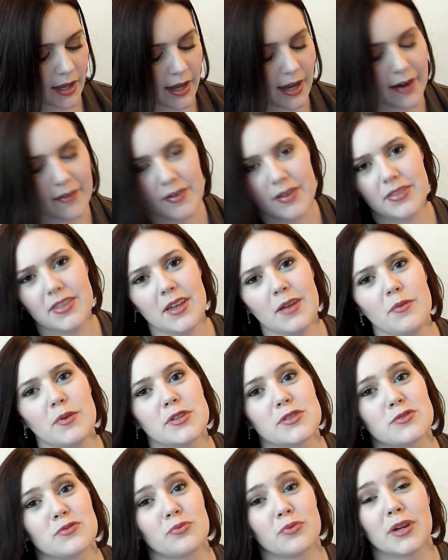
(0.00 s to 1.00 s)
Everything
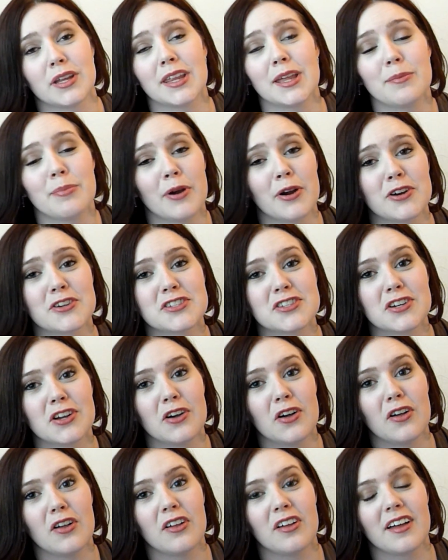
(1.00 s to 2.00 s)
was really
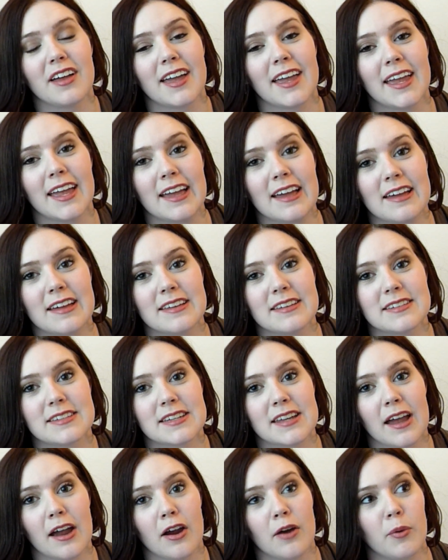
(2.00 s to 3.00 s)
personal, and
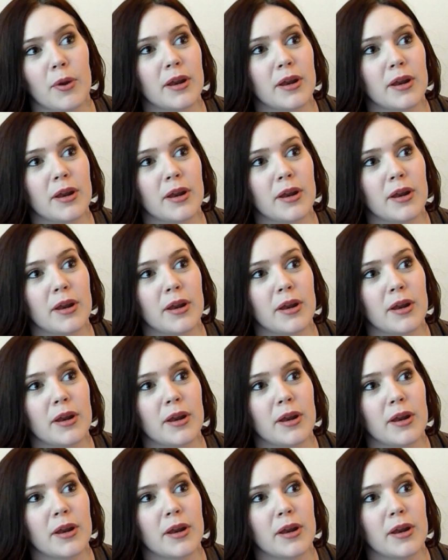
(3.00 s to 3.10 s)
our